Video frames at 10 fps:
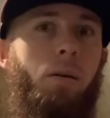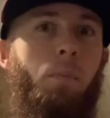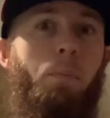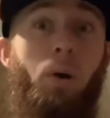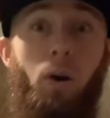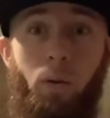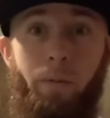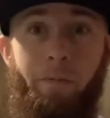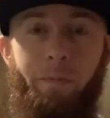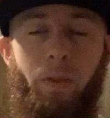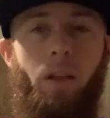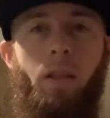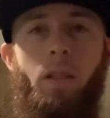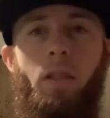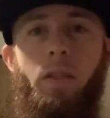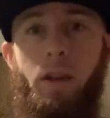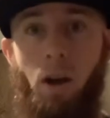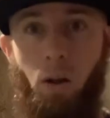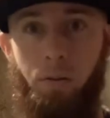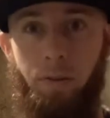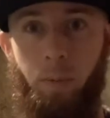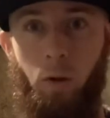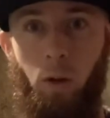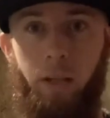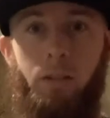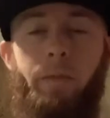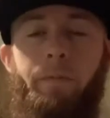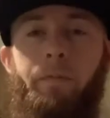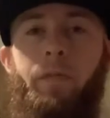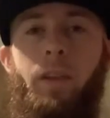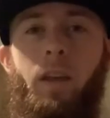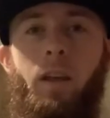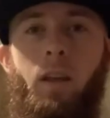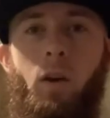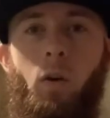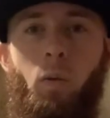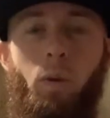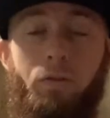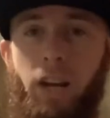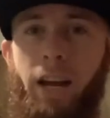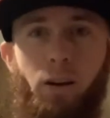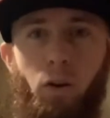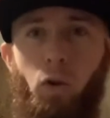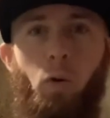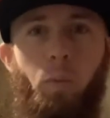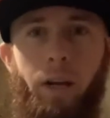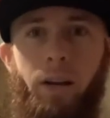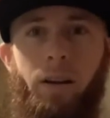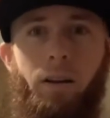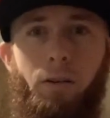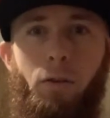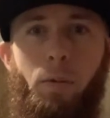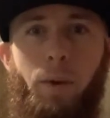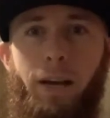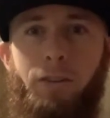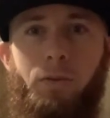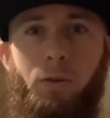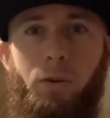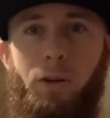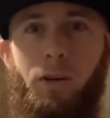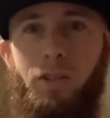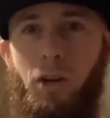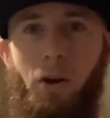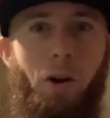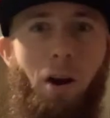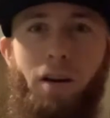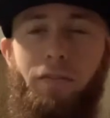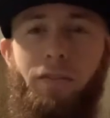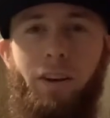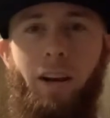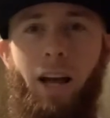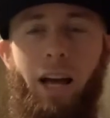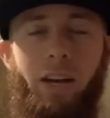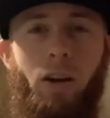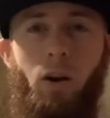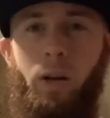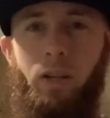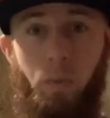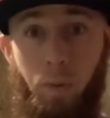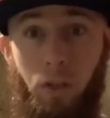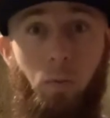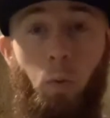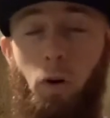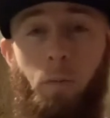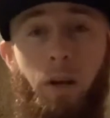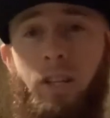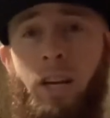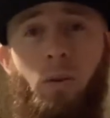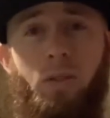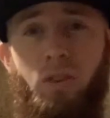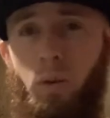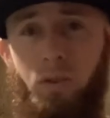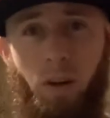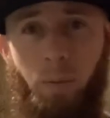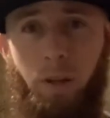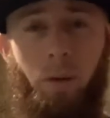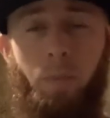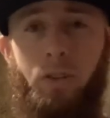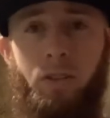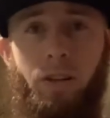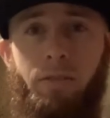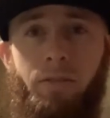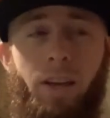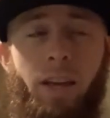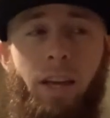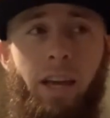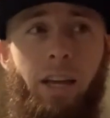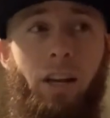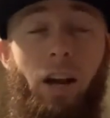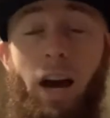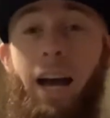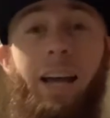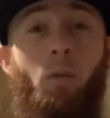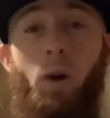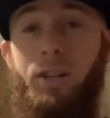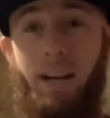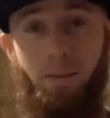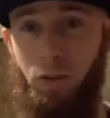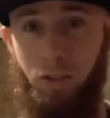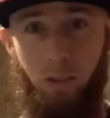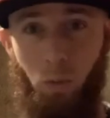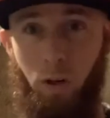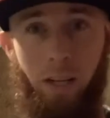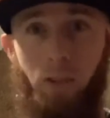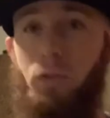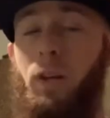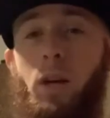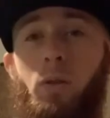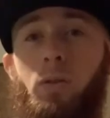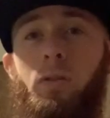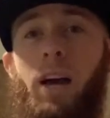Bill, the Hall of Fame collector, we've chatted a little bit over the past few years on and off, and I know he's a big supporter of my channel. He's always commenting on my stuff, and I watch every single one of his videos.